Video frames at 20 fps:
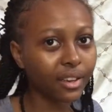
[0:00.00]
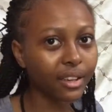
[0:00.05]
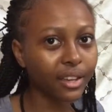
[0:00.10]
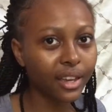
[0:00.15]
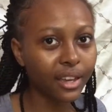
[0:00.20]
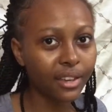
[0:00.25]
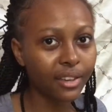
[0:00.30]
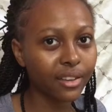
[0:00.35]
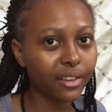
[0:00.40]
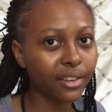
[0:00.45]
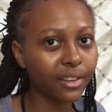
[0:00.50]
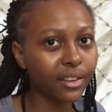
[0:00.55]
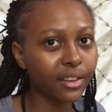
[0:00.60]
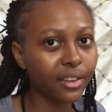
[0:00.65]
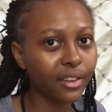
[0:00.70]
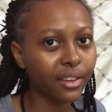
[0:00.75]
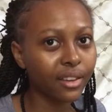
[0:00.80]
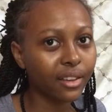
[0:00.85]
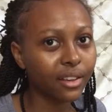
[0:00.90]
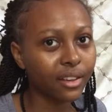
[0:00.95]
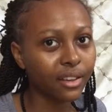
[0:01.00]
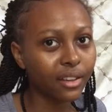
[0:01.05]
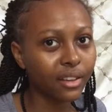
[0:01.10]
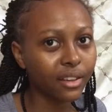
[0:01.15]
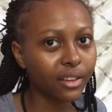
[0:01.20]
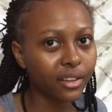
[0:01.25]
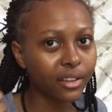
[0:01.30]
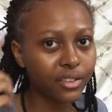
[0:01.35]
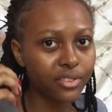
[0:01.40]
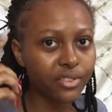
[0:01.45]
it like
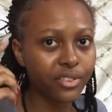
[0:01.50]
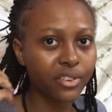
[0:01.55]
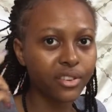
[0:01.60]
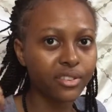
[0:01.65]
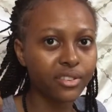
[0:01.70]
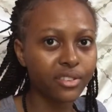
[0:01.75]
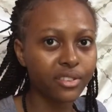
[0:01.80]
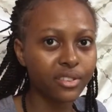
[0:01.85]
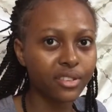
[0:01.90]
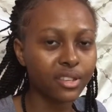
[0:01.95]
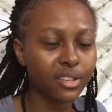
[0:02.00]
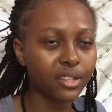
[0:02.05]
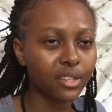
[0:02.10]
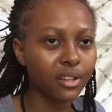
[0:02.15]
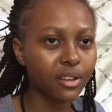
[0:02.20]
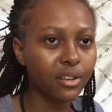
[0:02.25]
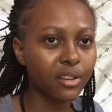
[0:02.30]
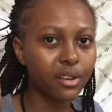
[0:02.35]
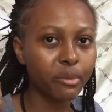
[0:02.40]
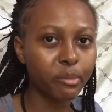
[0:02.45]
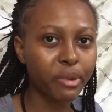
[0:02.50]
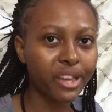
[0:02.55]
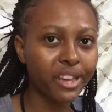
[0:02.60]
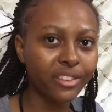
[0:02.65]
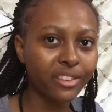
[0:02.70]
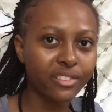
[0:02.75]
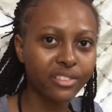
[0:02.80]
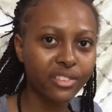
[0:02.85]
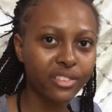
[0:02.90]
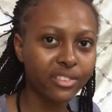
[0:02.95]
it just lit on my
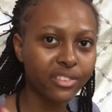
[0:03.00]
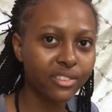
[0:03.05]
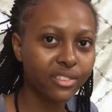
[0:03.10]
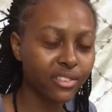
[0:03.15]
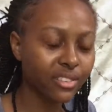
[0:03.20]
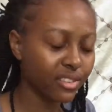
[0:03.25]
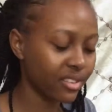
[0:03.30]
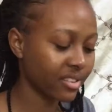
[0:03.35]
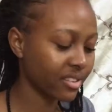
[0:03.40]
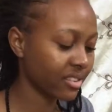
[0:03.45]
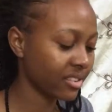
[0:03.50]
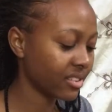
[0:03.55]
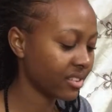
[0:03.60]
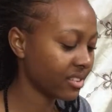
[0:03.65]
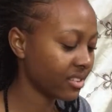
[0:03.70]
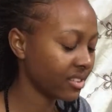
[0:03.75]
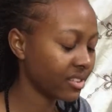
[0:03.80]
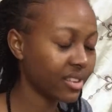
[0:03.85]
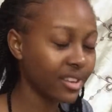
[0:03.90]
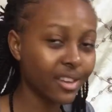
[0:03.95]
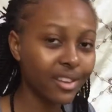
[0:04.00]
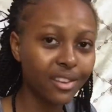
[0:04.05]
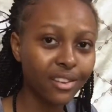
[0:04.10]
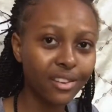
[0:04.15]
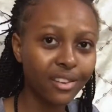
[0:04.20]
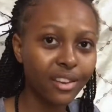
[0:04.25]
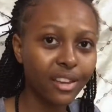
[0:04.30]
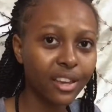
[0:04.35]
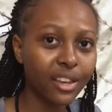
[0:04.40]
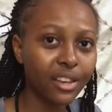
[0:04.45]
edges
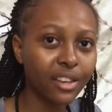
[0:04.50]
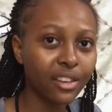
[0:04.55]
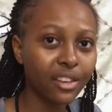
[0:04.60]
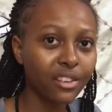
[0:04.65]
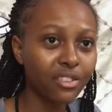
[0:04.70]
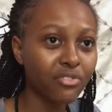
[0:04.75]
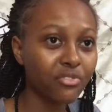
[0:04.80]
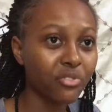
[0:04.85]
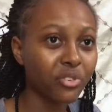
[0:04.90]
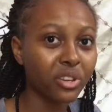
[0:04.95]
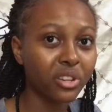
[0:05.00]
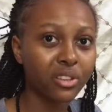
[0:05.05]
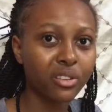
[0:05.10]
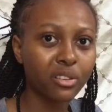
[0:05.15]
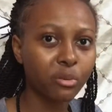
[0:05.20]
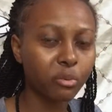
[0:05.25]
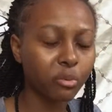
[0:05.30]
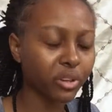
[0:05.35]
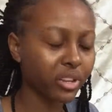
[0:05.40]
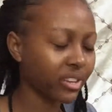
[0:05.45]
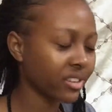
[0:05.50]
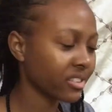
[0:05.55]
yeah it really lit on